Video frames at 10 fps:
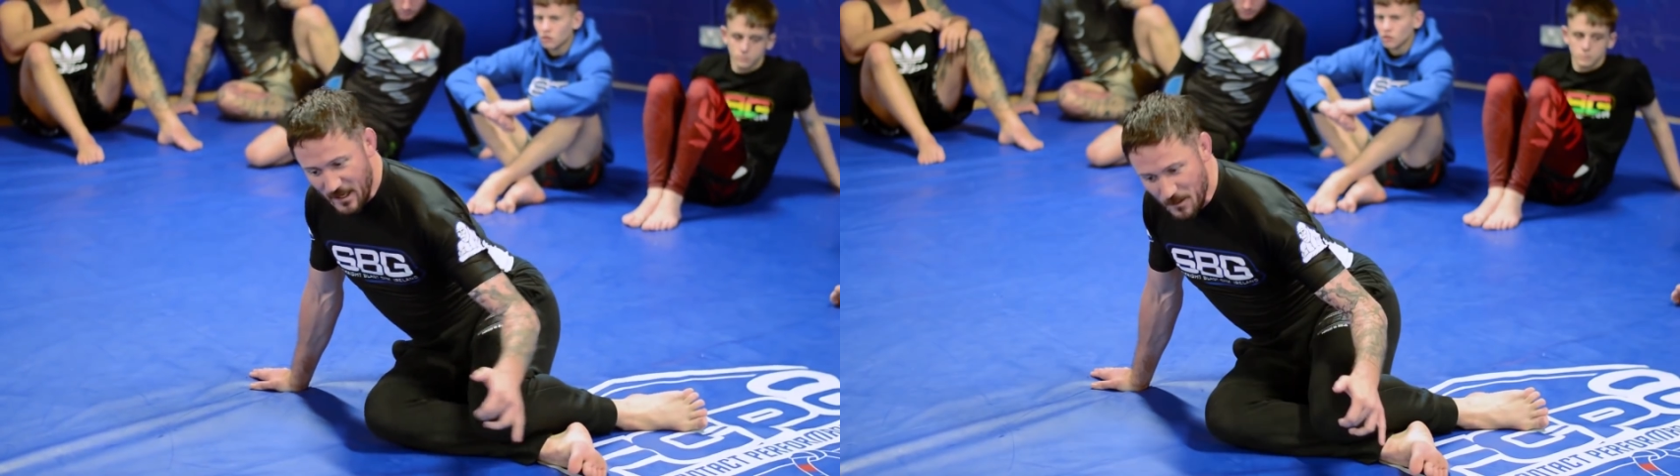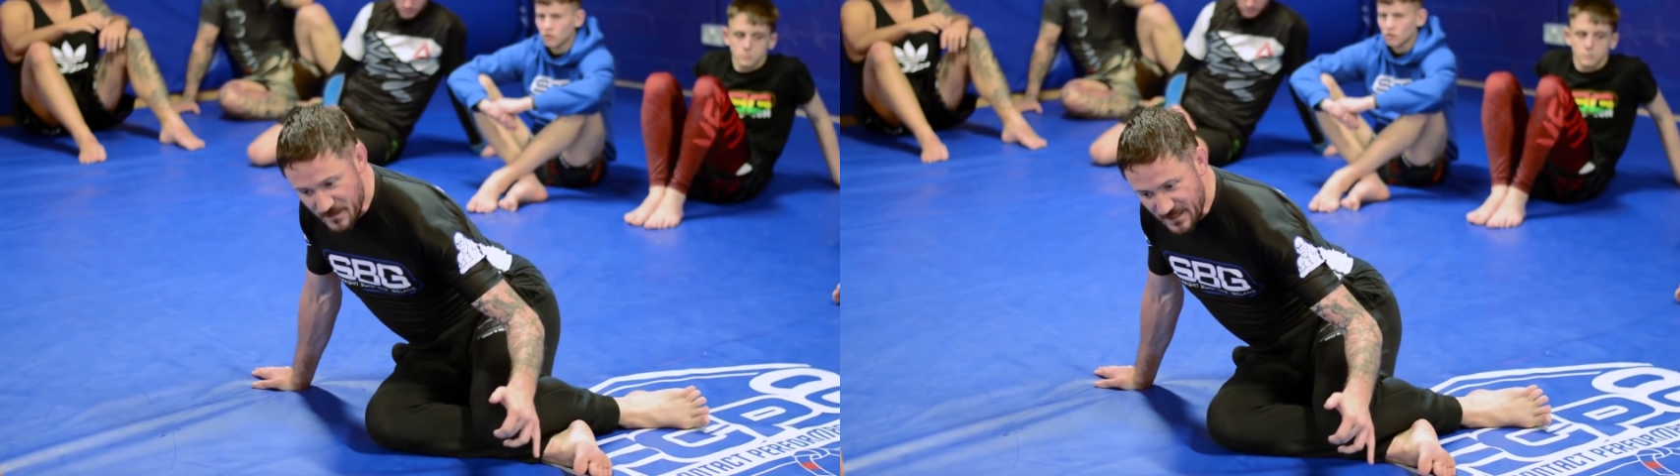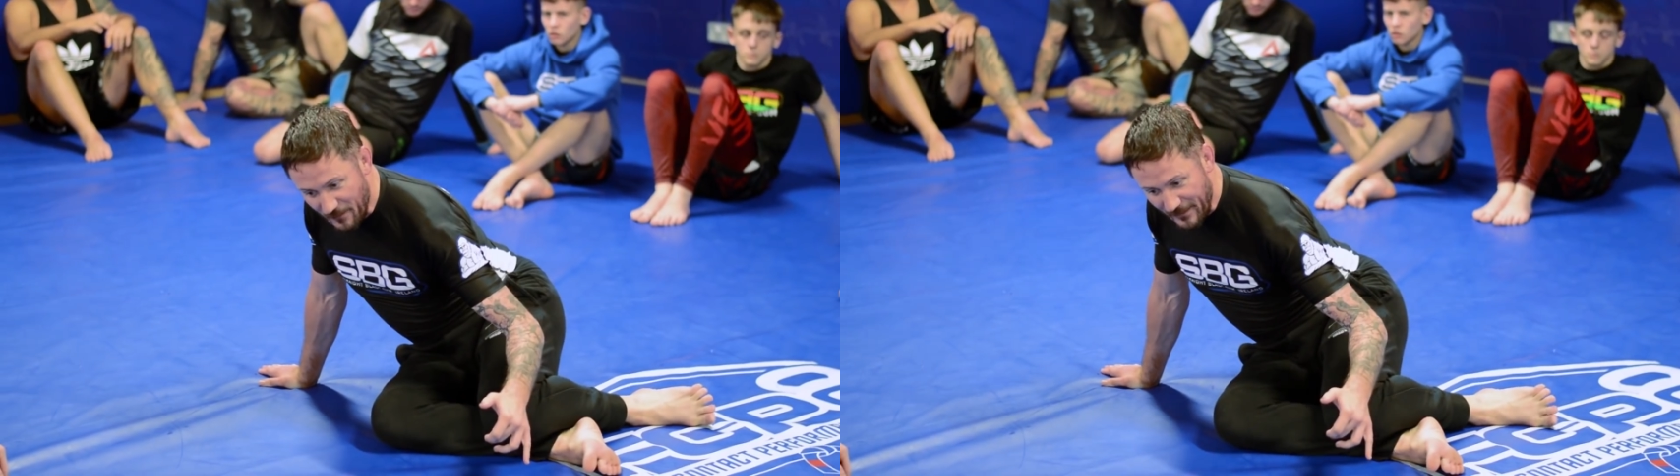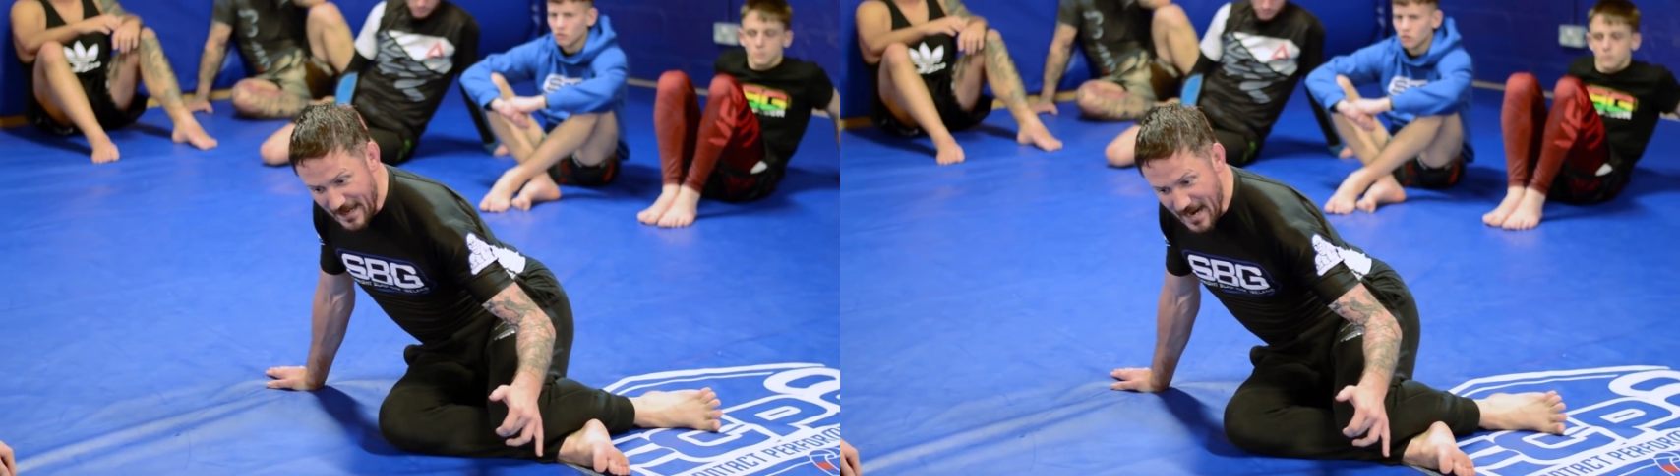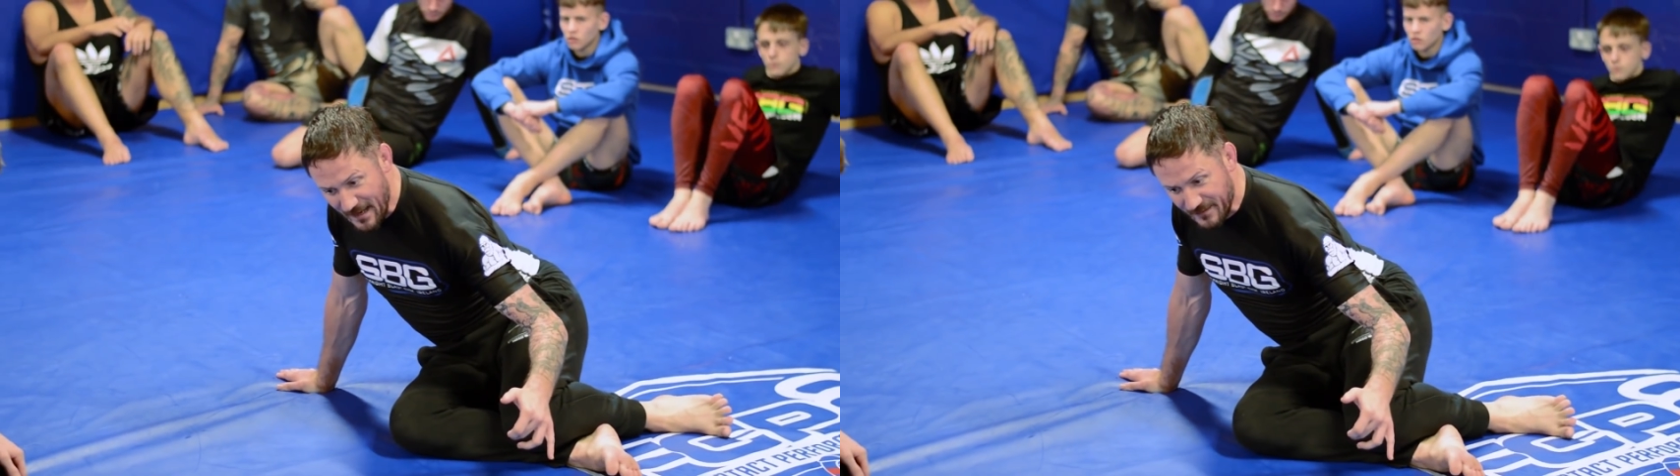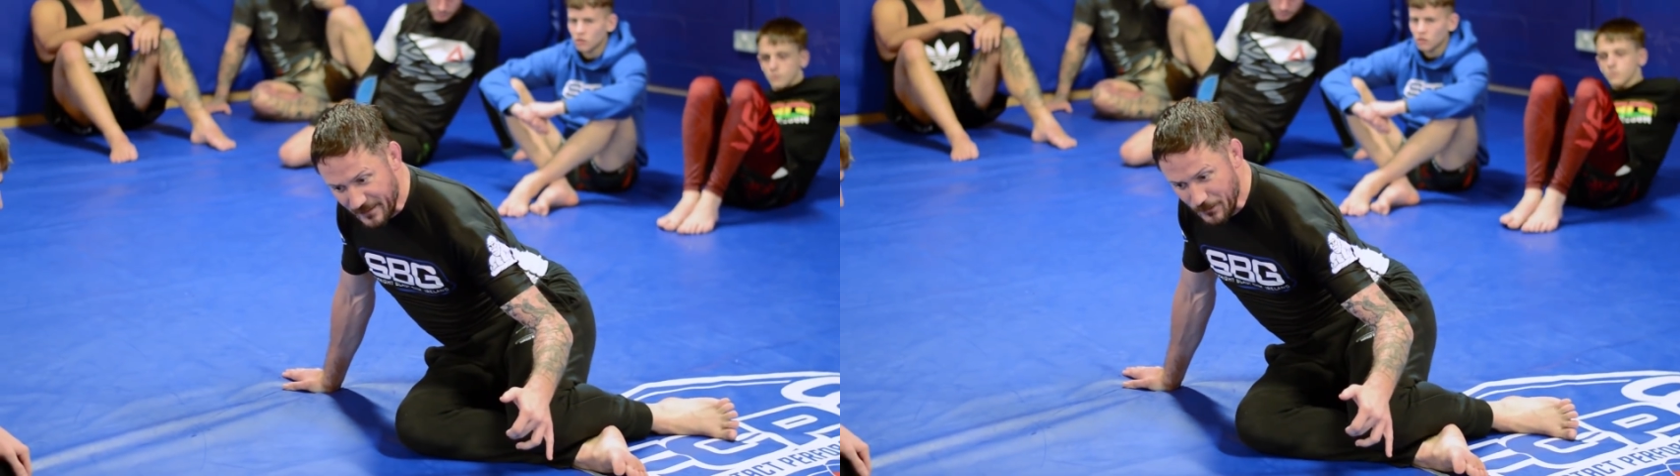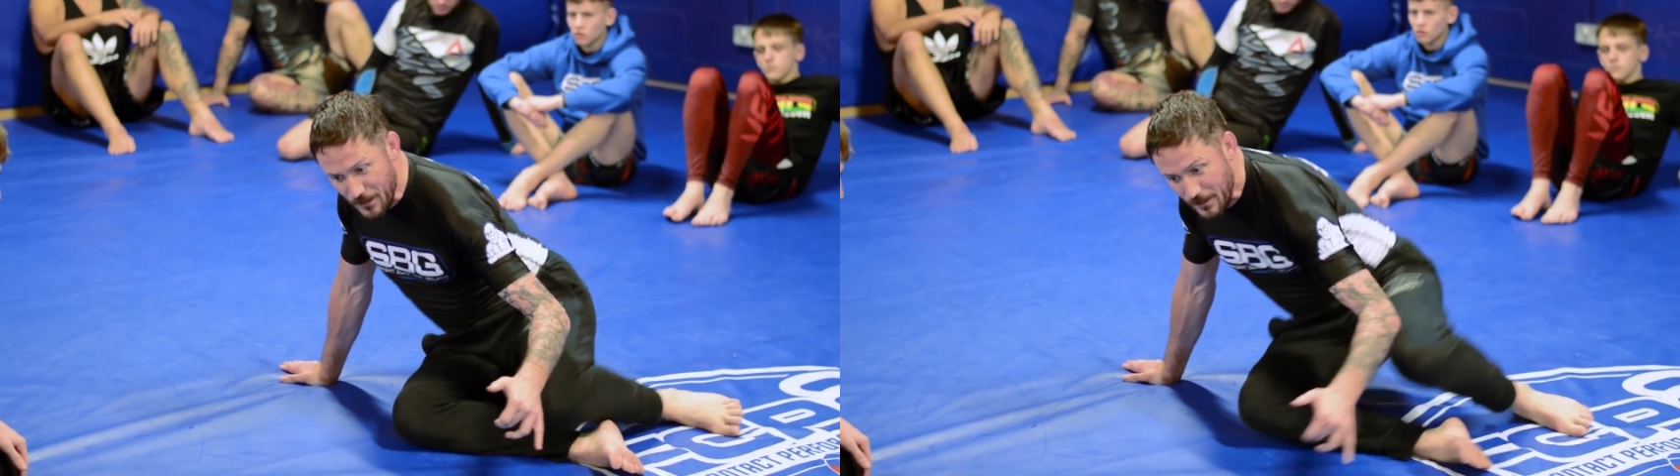caught himself, he has to